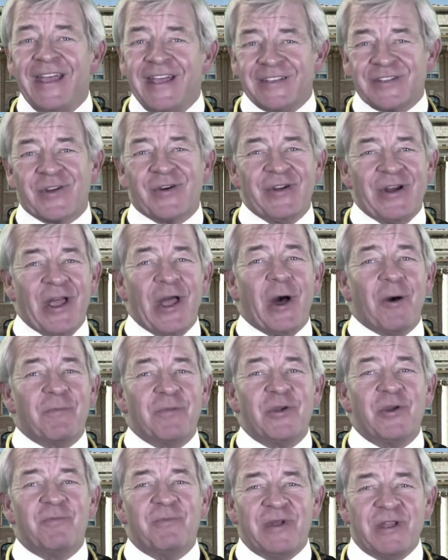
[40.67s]
it's going to
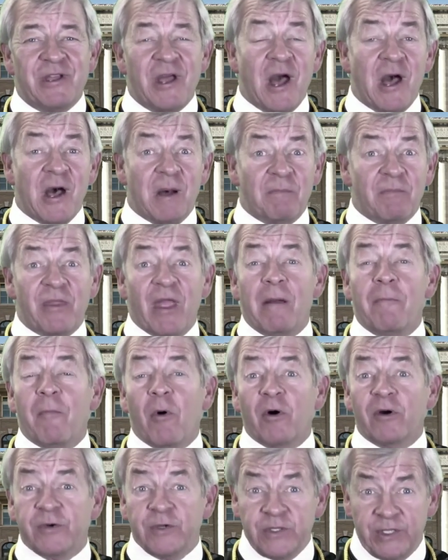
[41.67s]
help you become
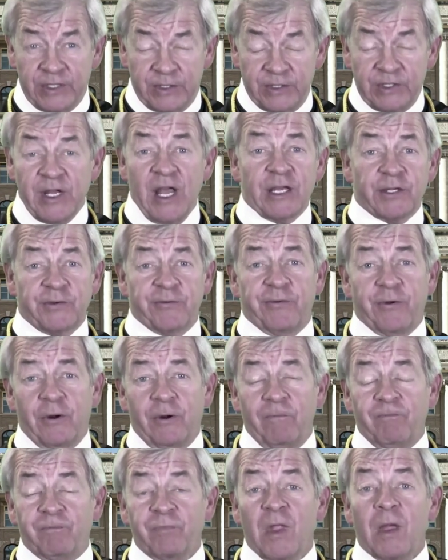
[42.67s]
more successful
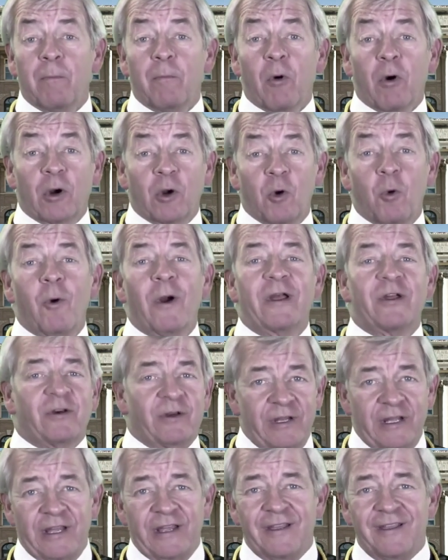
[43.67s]
more
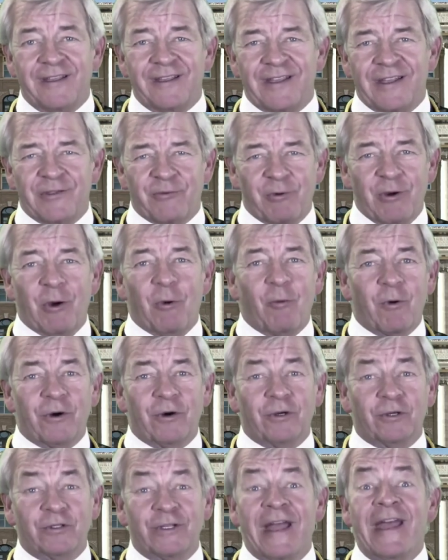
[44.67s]
quickly in the real
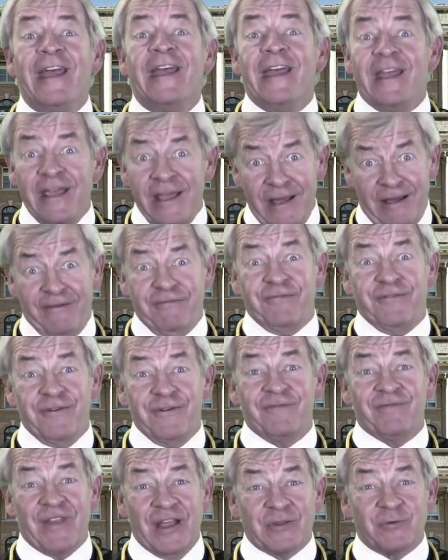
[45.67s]
world if
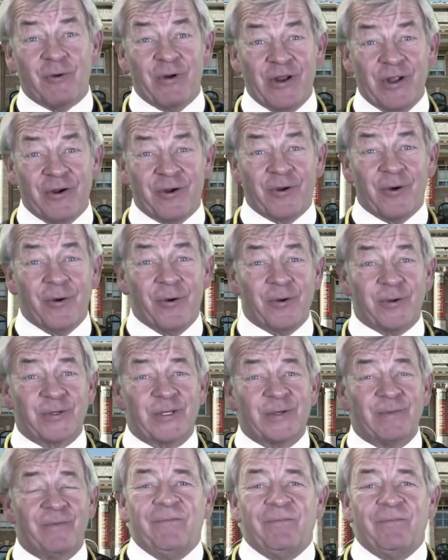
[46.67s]
that's one of your goals.